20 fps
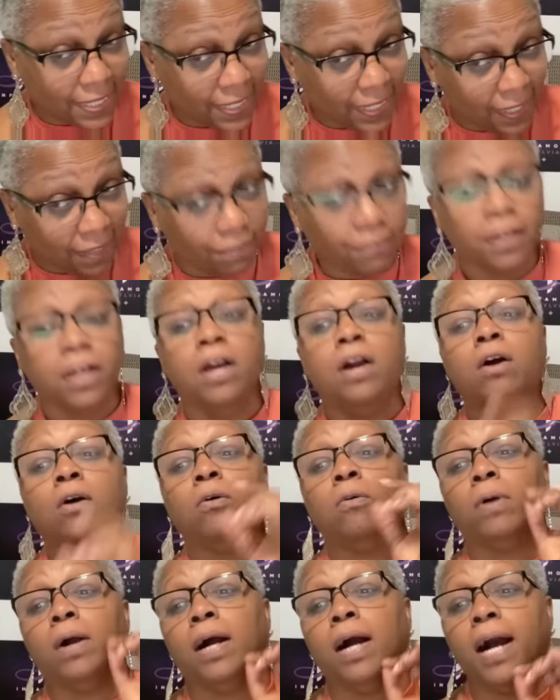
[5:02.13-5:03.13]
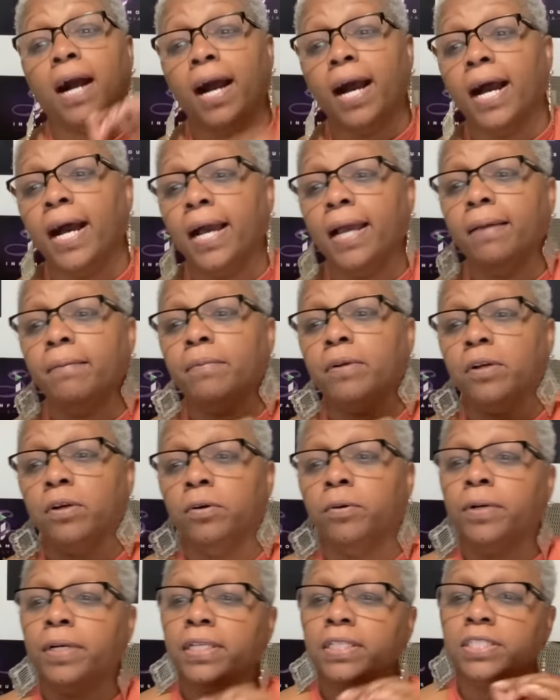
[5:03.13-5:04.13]
stuff. Well, I'm
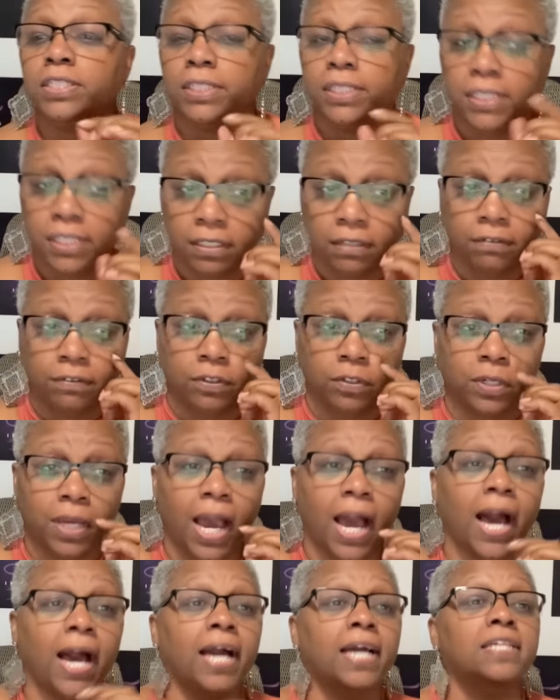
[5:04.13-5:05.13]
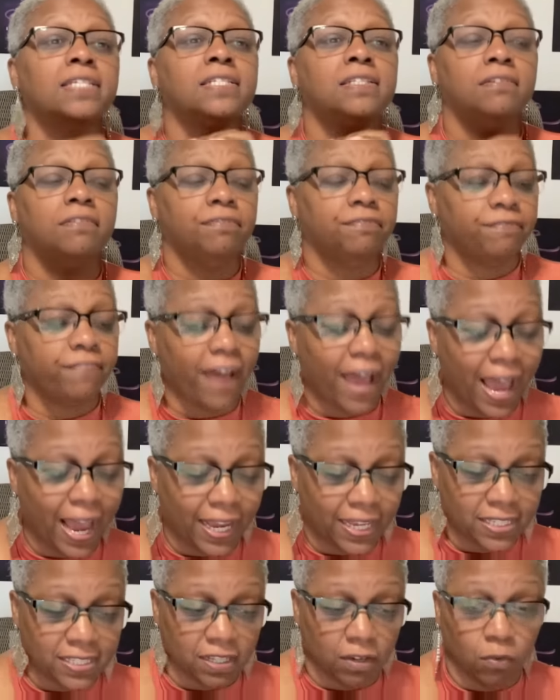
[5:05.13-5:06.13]
going to give you guys the
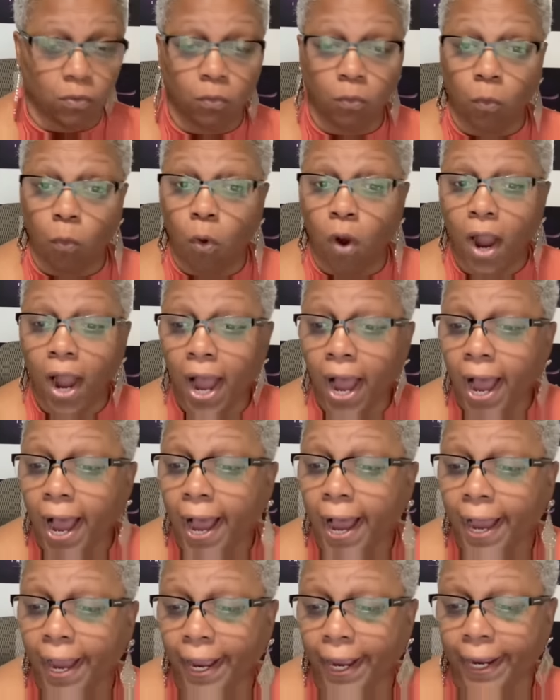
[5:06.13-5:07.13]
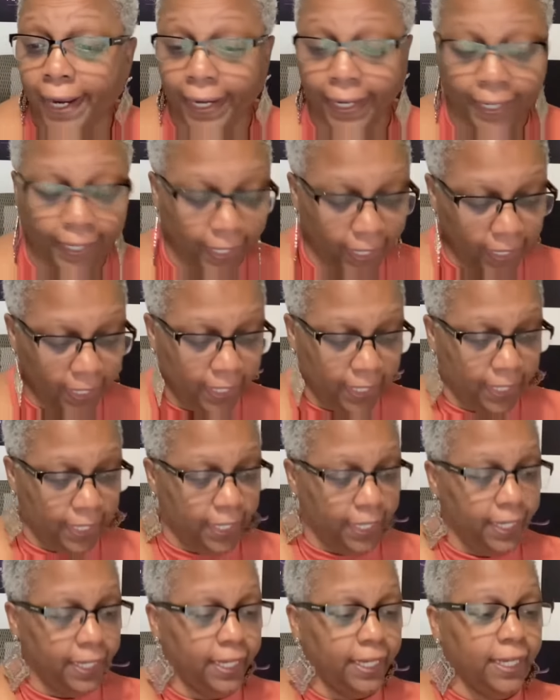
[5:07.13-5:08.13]
facts of why
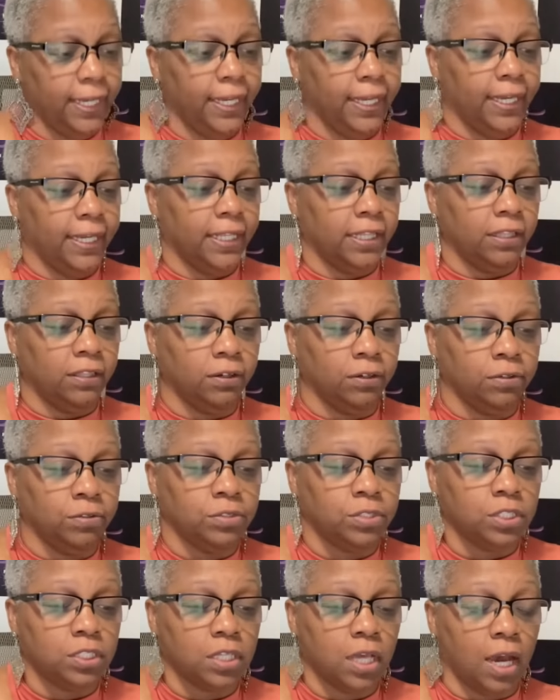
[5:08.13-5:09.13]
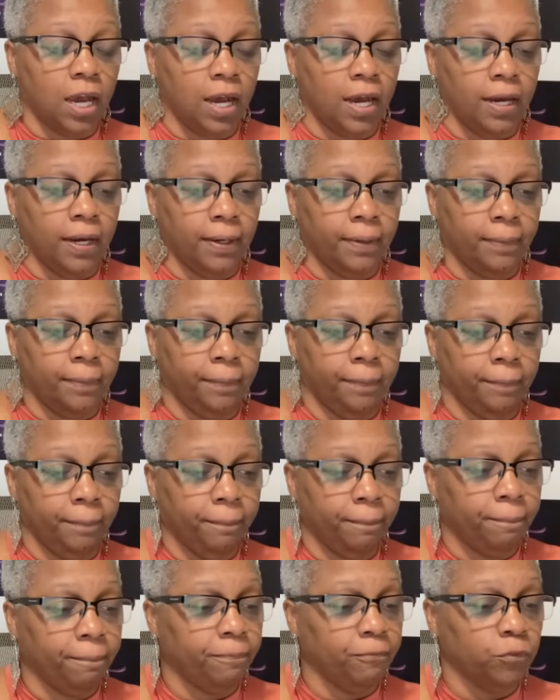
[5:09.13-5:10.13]
those
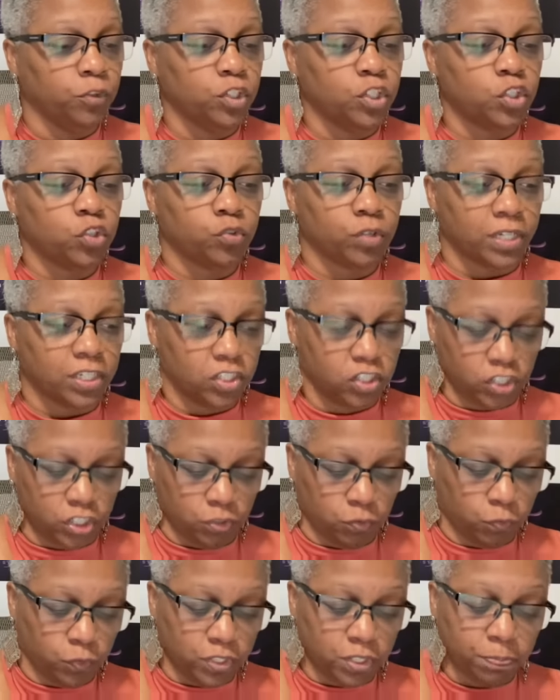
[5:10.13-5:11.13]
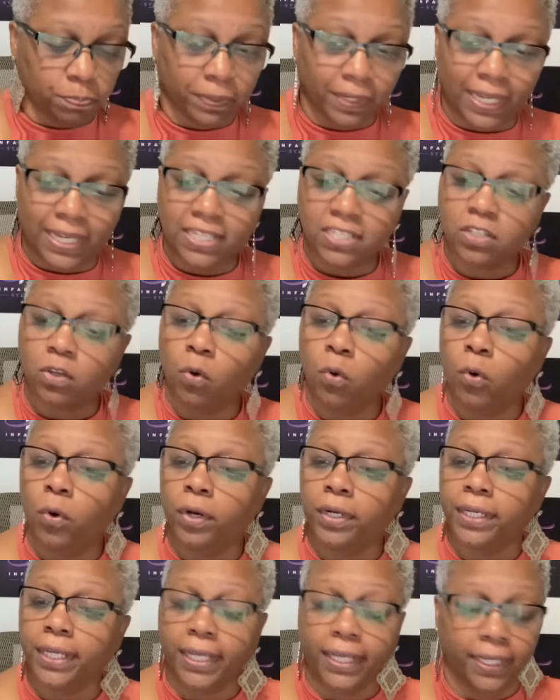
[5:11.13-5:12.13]
restriction was placed
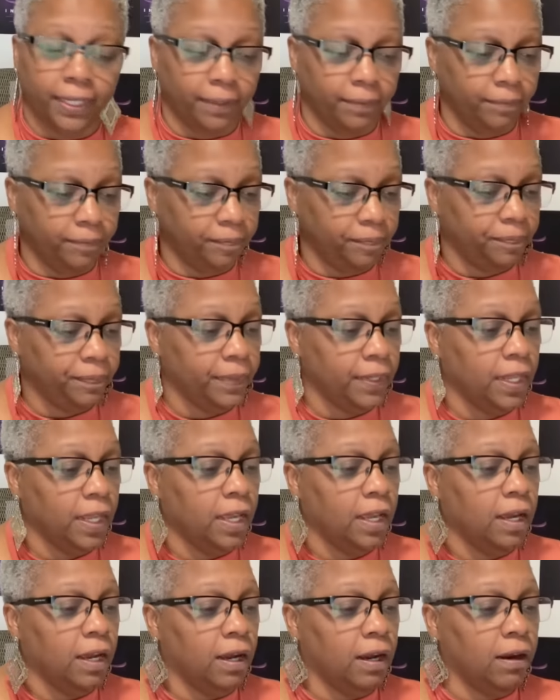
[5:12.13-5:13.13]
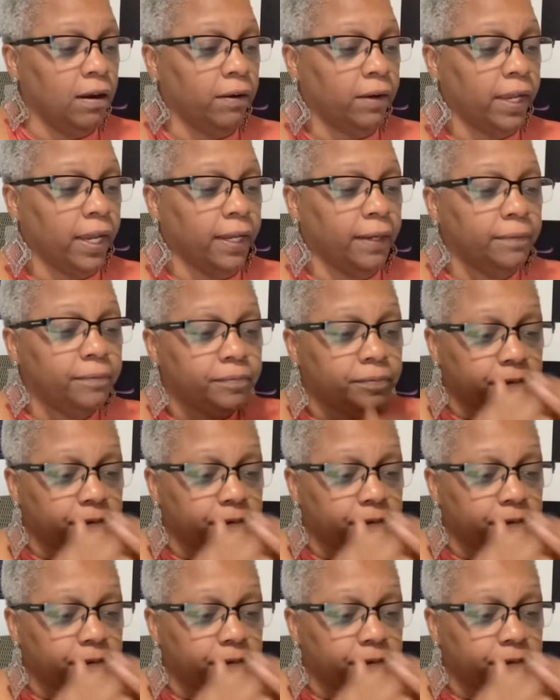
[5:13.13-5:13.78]
on him. Okay.